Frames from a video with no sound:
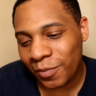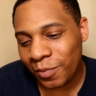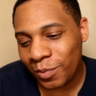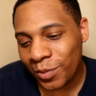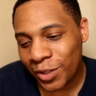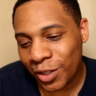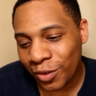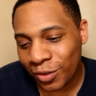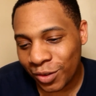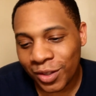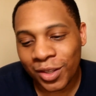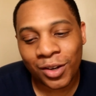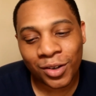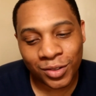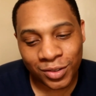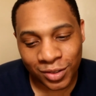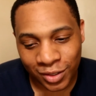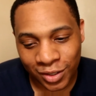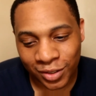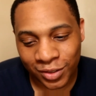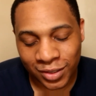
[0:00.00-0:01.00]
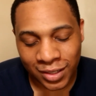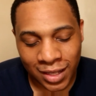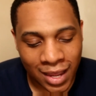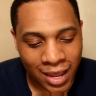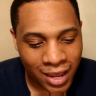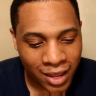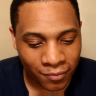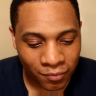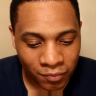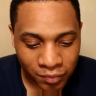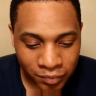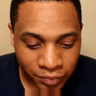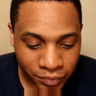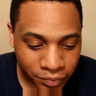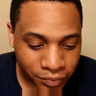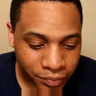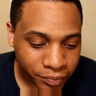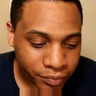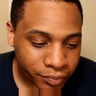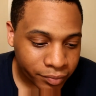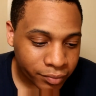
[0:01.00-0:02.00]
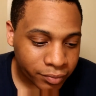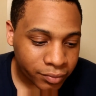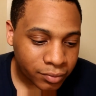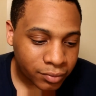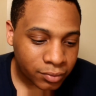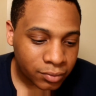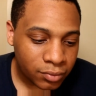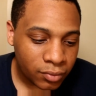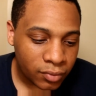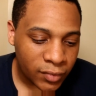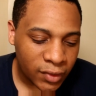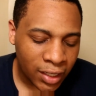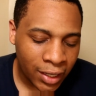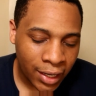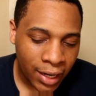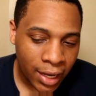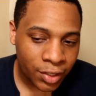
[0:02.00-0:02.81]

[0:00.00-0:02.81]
So there's that. And